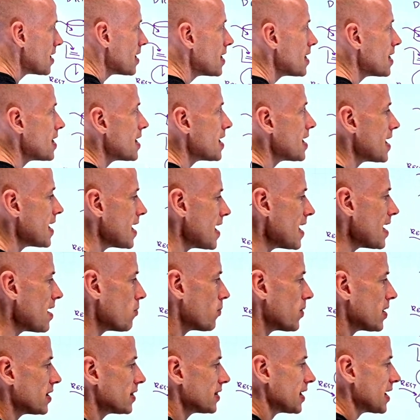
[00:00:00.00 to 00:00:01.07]
Here
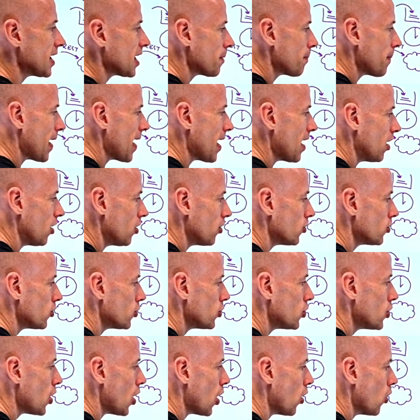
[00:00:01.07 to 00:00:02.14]
we think about
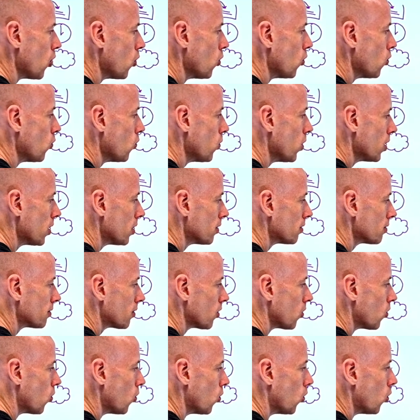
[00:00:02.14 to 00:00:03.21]
no
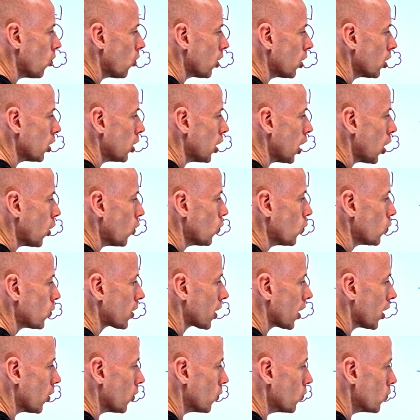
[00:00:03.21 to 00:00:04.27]
or low
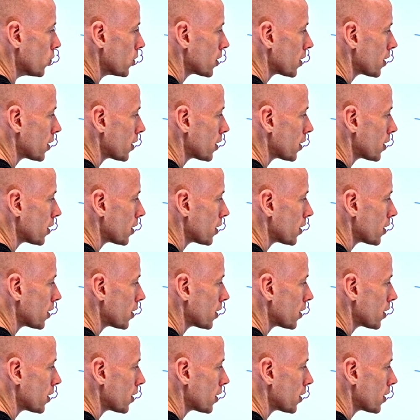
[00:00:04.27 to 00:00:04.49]
code.